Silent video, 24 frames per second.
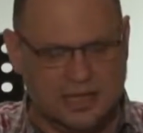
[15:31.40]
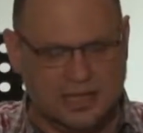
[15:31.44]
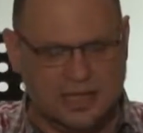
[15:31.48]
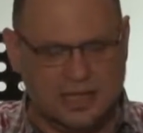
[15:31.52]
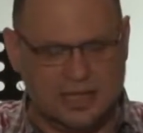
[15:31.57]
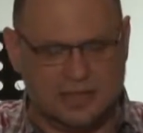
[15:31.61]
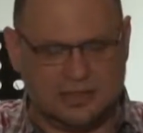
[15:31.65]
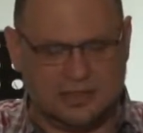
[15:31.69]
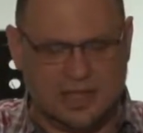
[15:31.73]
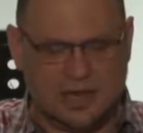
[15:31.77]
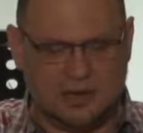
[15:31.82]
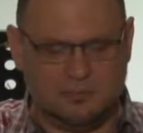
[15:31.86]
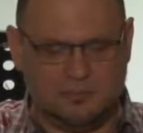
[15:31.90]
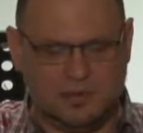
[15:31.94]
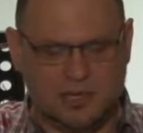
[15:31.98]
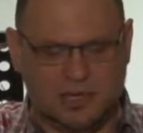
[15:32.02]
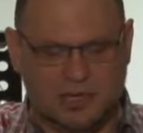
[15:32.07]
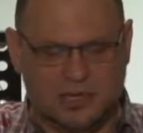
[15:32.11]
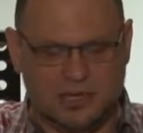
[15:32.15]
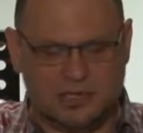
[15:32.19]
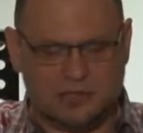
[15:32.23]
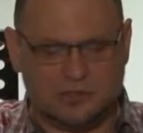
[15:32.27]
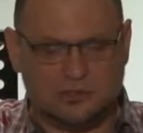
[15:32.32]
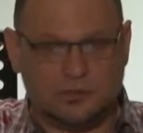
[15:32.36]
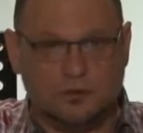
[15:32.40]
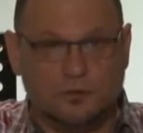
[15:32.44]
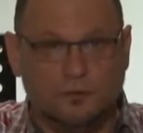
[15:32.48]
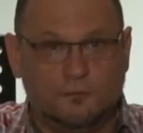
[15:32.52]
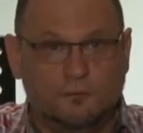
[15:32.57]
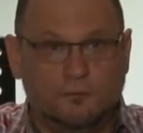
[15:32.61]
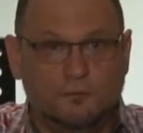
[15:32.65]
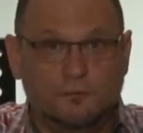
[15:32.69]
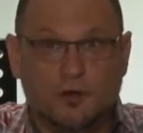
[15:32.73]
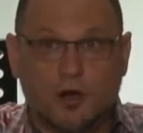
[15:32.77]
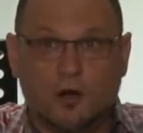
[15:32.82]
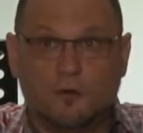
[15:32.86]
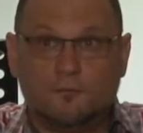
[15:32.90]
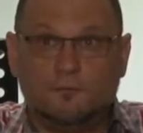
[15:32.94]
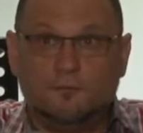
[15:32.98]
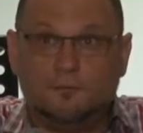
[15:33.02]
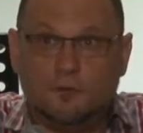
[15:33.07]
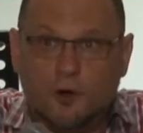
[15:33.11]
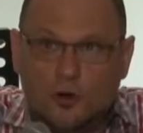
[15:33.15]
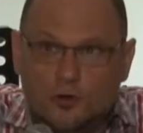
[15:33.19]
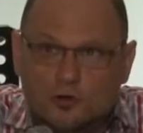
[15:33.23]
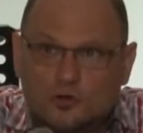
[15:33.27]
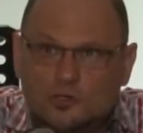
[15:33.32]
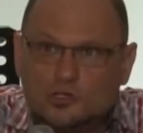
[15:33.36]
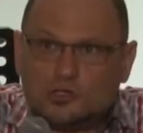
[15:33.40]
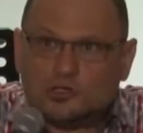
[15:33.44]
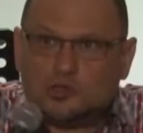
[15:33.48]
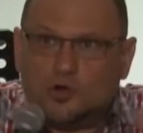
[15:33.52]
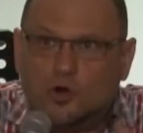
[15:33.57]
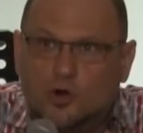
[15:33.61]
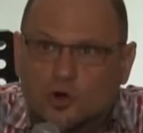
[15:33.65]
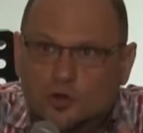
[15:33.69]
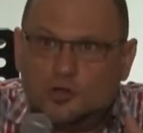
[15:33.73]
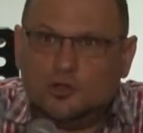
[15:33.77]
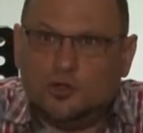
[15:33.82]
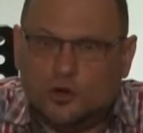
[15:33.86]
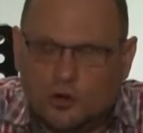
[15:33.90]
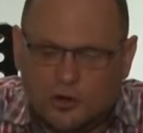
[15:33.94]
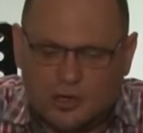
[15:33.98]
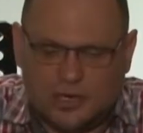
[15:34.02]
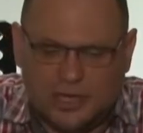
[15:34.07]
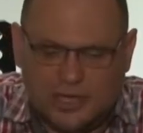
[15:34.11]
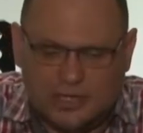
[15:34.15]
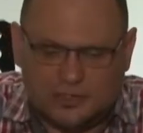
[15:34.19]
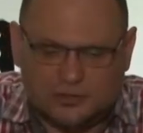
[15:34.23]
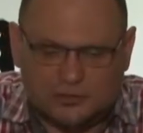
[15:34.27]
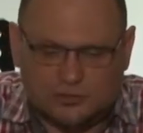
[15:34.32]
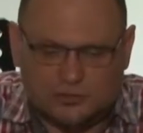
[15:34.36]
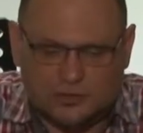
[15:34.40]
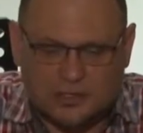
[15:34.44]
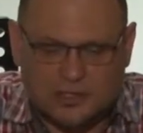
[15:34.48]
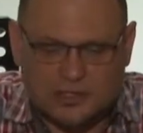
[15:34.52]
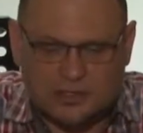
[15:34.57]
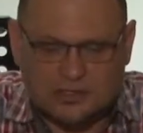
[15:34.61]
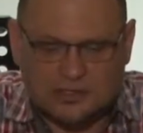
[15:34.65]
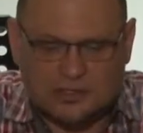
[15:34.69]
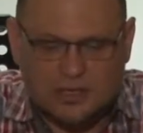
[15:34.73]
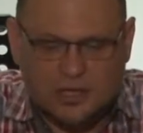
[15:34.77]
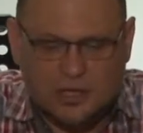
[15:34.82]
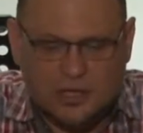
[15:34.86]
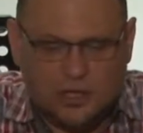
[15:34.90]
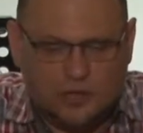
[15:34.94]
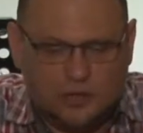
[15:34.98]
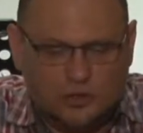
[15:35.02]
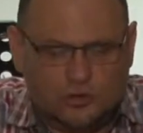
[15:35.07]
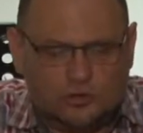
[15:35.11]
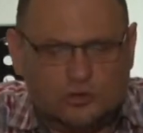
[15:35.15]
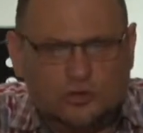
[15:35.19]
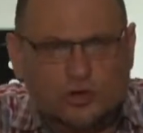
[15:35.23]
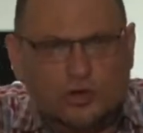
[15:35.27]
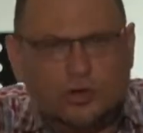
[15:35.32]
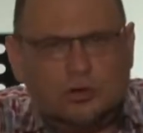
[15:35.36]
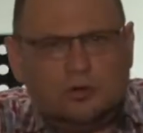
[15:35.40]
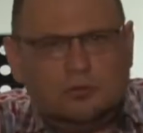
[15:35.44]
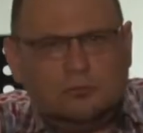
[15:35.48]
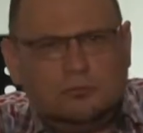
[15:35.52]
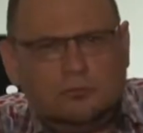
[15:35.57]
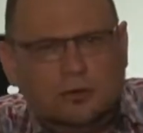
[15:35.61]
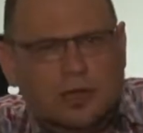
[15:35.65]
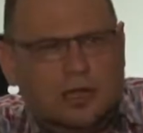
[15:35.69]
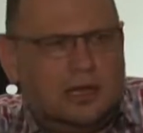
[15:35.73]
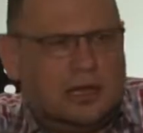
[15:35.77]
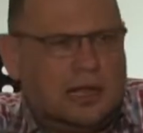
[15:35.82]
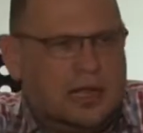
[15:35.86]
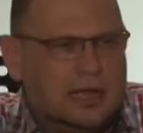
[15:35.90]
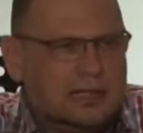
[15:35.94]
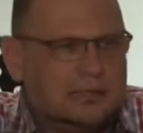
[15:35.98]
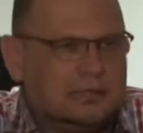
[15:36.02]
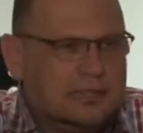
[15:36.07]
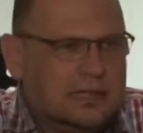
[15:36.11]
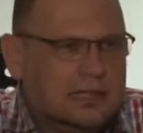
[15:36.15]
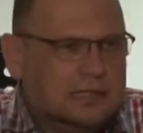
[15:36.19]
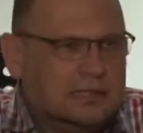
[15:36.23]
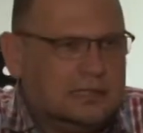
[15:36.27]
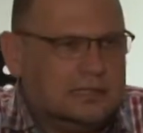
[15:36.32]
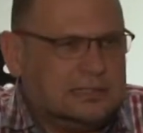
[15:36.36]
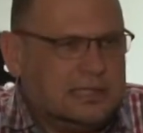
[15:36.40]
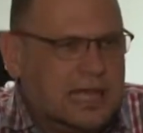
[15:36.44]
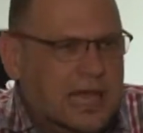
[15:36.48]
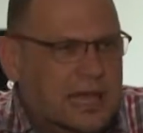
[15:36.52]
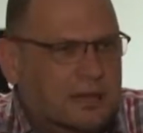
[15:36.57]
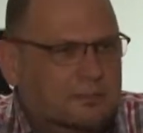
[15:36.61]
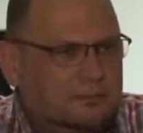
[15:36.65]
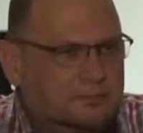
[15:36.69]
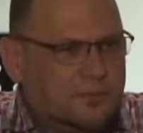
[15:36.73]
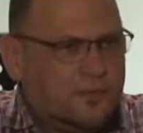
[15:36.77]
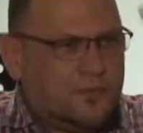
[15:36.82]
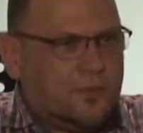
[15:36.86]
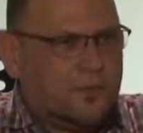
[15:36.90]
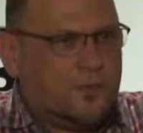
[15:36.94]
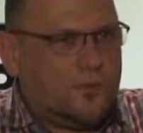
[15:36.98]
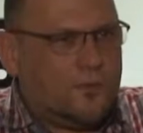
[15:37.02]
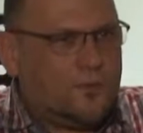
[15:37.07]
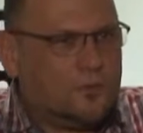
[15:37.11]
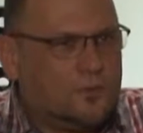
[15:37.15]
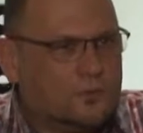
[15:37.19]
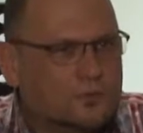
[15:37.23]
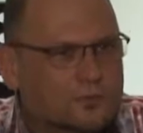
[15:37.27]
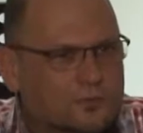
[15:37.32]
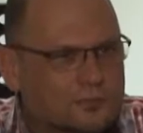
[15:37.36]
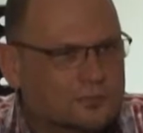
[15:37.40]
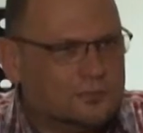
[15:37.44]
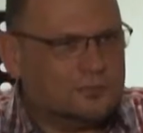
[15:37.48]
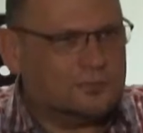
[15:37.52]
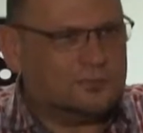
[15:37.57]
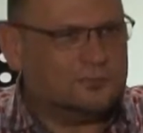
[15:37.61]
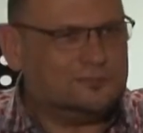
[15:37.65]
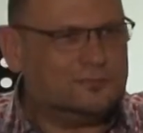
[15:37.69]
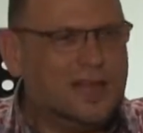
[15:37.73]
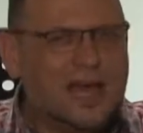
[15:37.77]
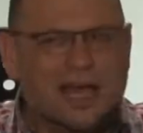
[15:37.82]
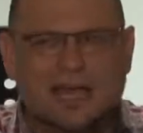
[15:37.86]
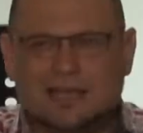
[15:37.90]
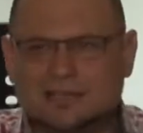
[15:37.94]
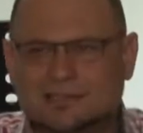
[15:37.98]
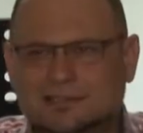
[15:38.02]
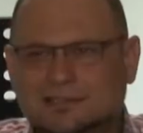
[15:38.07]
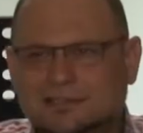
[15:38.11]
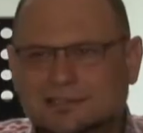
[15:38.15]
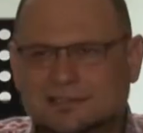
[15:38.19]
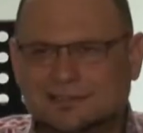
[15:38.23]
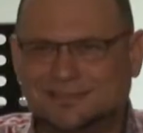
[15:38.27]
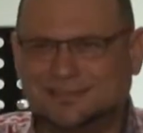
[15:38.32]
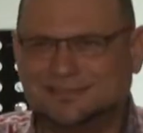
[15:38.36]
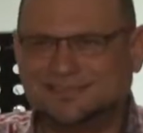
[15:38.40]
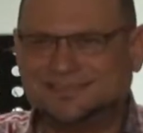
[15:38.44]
And then because you, you are focused on your interest, you don't realize that the time flies.